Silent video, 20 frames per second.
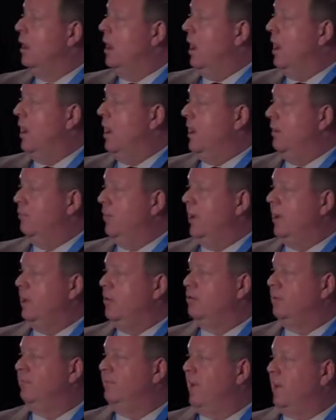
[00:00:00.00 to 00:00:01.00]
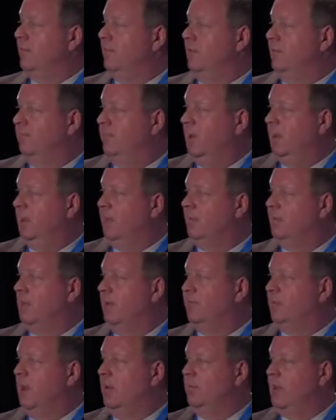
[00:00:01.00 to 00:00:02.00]
And radiation effects on the fetus,
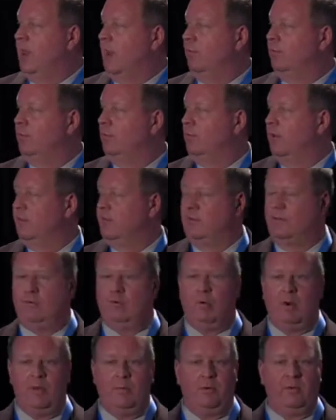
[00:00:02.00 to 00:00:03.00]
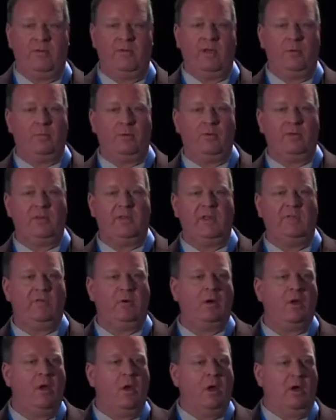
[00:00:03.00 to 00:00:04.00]
lifetime cancer risk of 20% per sievert.
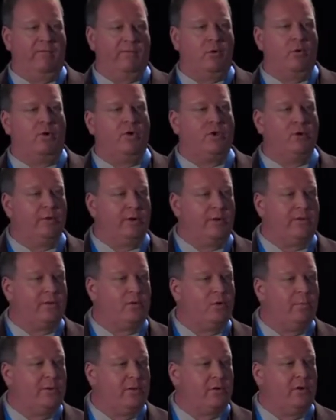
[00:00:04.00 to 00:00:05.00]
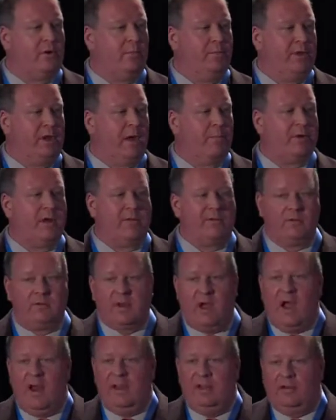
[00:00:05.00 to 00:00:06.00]
Of course, you would assume it's going to be up because they're
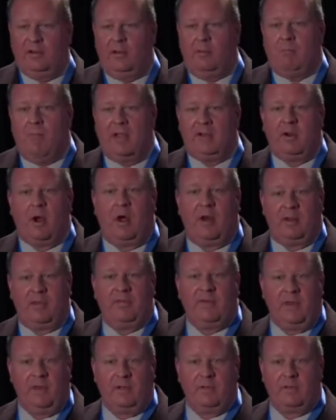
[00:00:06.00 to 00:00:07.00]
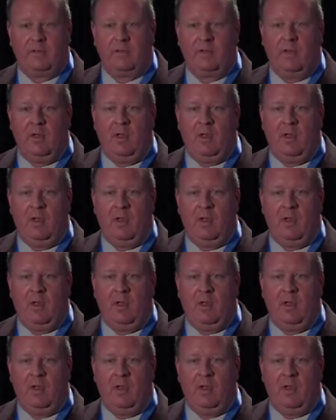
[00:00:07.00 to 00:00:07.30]
tiny little mitotic things.